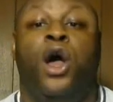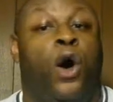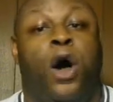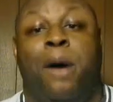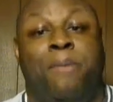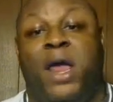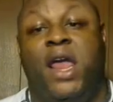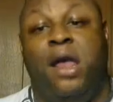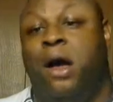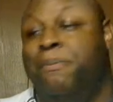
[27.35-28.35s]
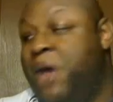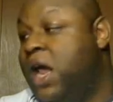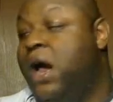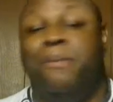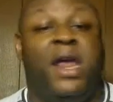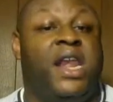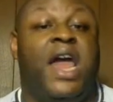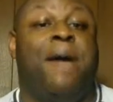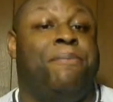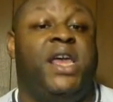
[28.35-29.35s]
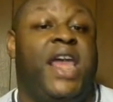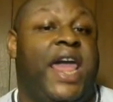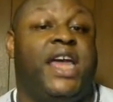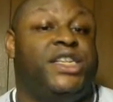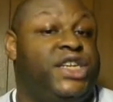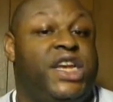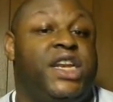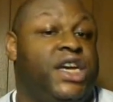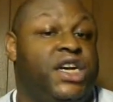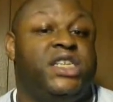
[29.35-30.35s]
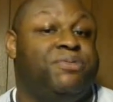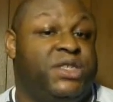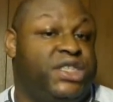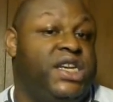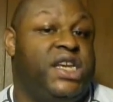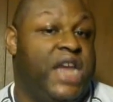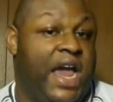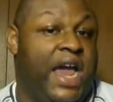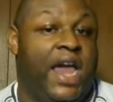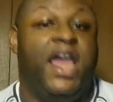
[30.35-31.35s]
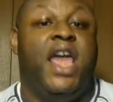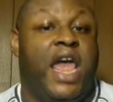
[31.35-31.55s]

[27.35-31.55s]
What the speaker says: or may or may not be as cheating husband she got.